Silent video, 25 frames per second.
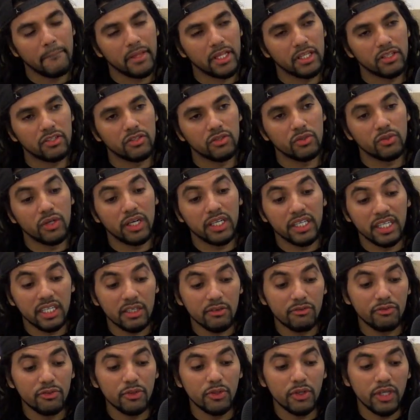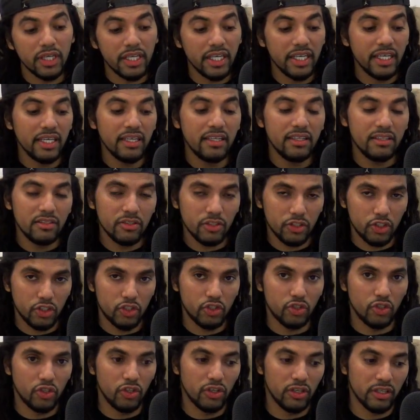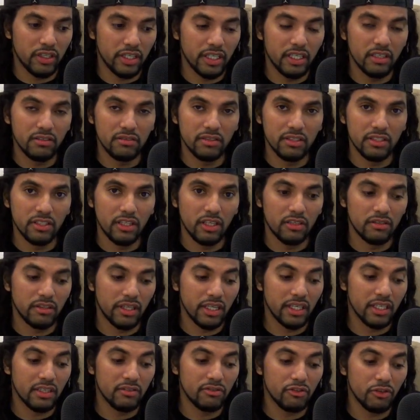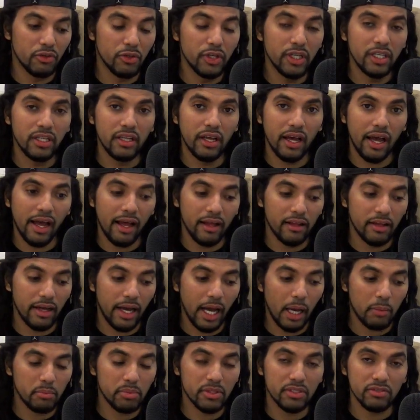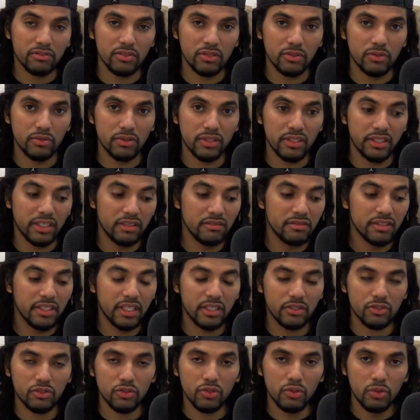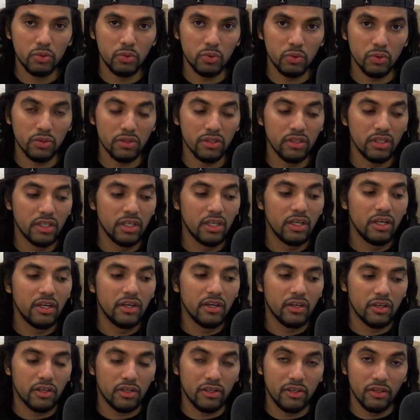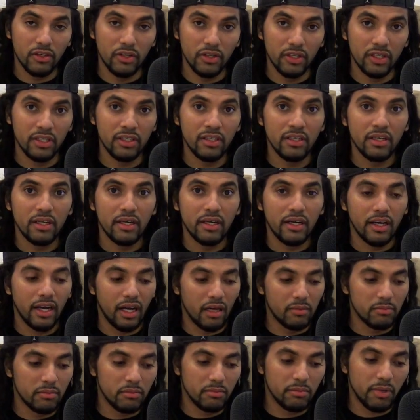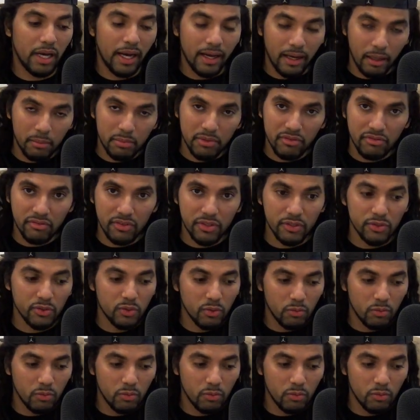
So, and if you're in the strong era now, right? If you're in the happy zone and everything's cool, good. I'm happy for you.